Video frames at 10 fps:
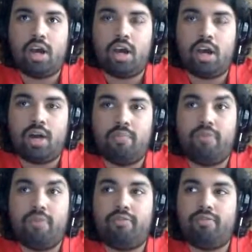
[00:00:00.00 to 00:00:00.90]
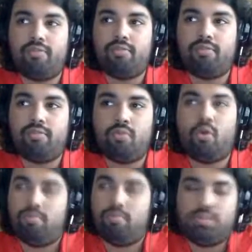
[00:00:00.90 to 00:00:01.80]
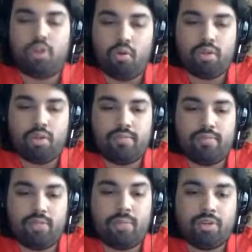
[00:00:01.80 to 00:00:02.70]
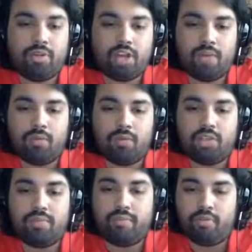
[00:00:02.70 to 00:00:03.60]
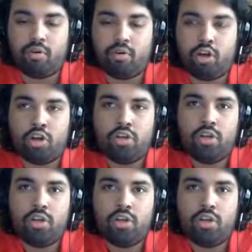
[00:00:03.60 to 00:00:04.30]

or the most common ones before